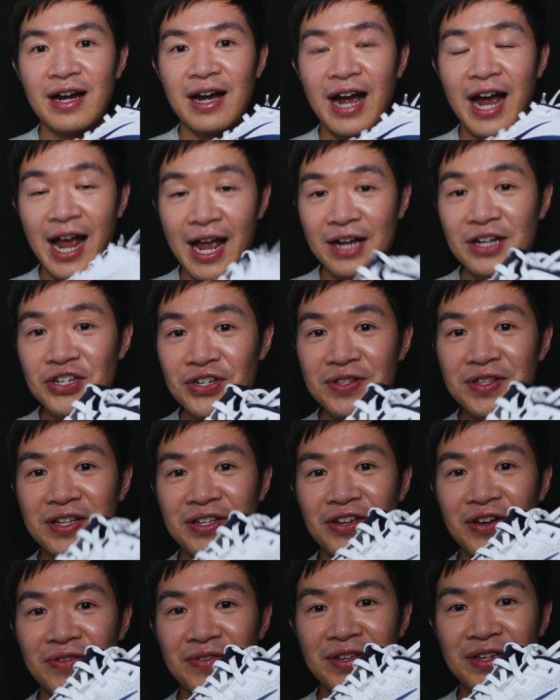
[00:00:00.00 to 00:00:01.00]
I actually
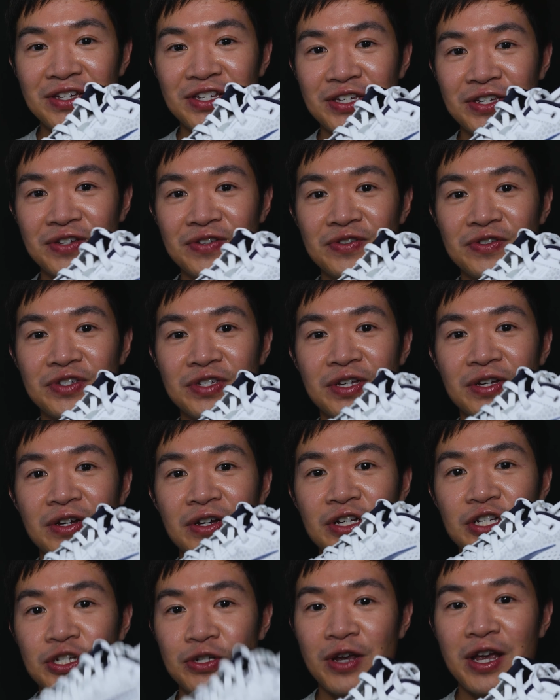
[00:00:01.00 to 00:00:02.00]
took these shoes
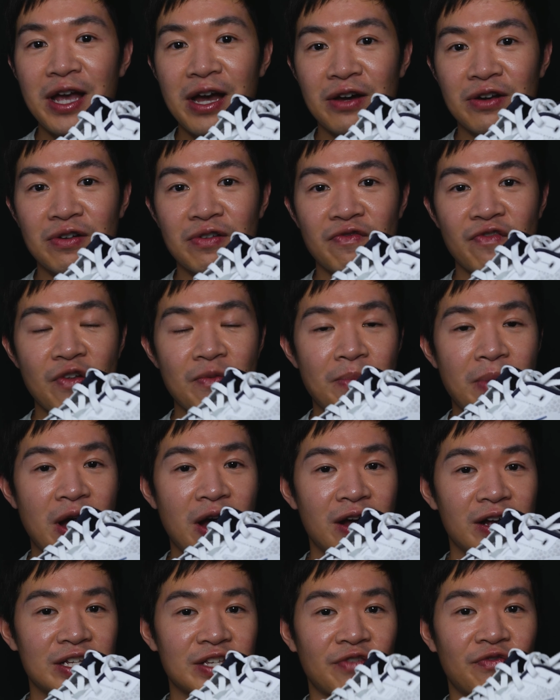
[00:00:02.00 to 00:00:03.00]
straight out of the
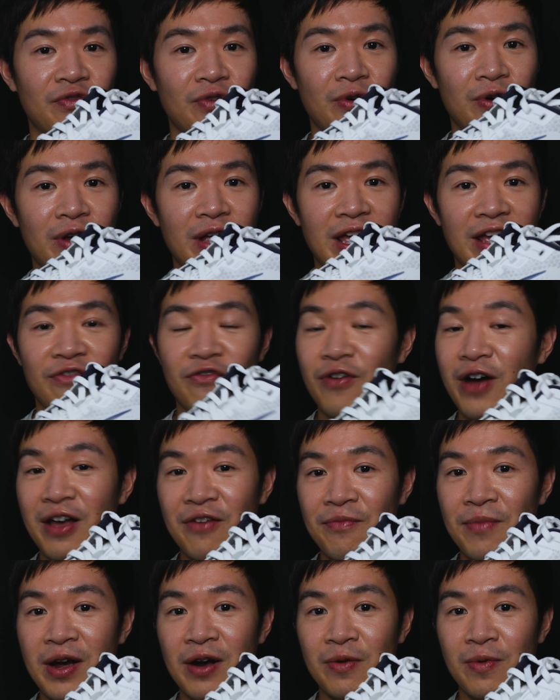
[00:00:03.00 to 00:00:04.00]
box for a
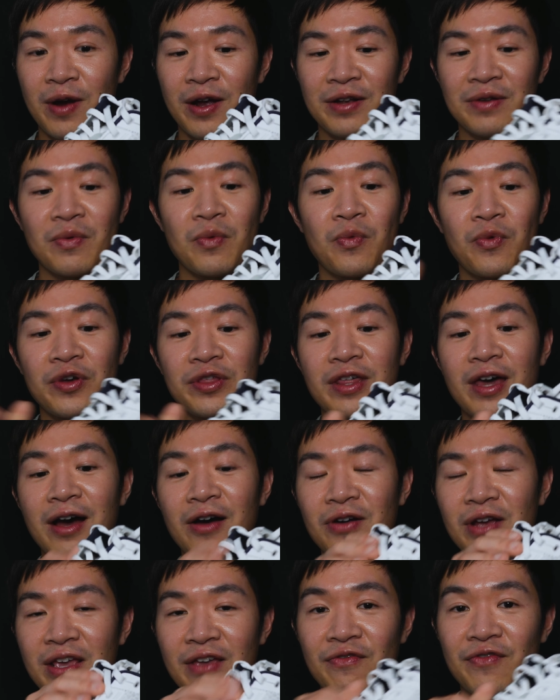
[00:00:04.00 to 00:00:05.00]
5-mile run
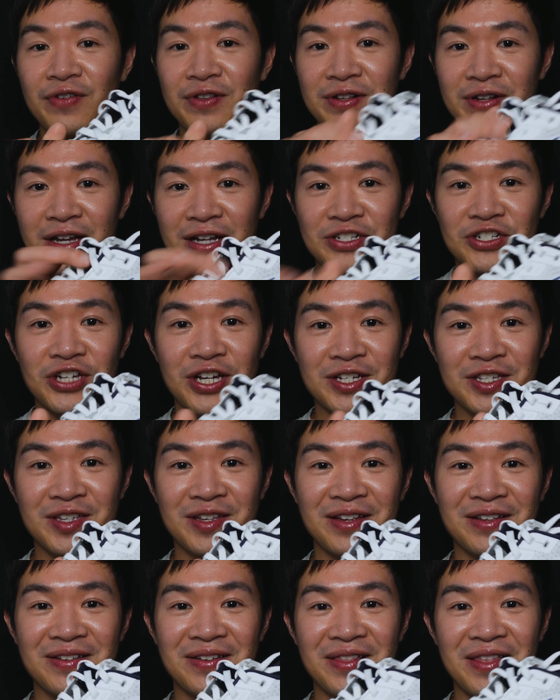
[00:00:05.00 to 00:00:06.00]
without even
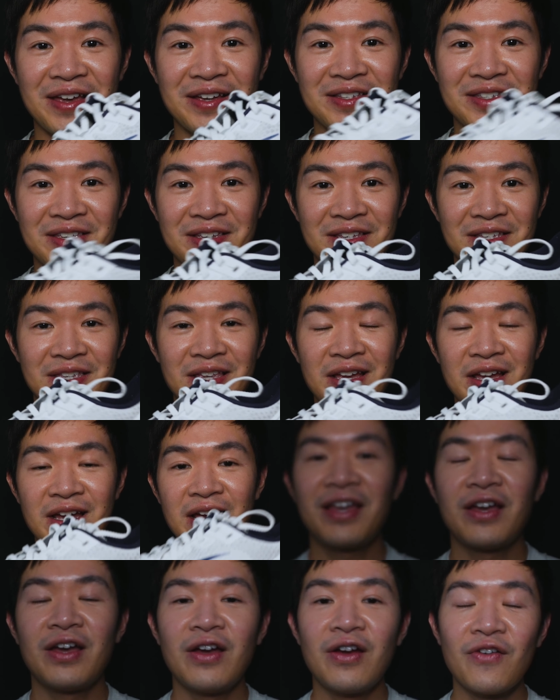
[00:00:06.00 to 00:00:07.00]
adjusting the laces.
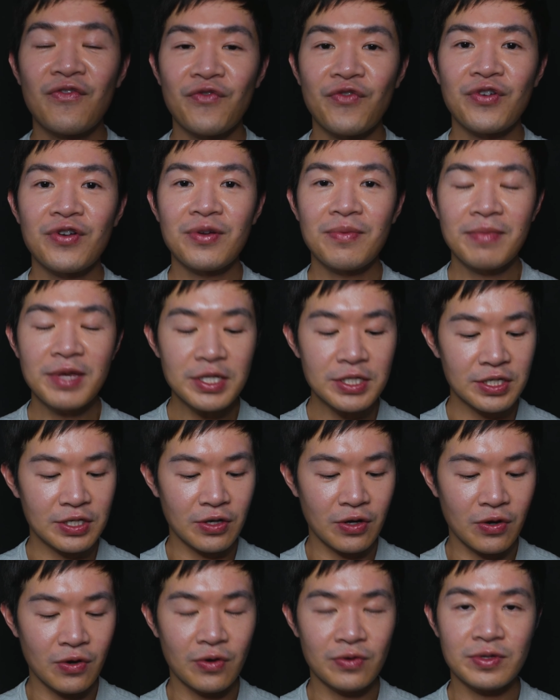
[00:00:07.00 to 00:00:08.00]
For the
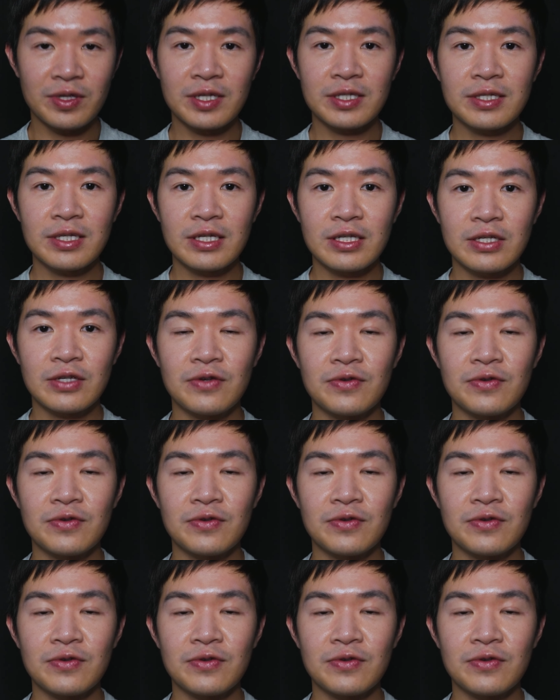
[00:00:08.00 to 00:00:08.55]
midsole, this is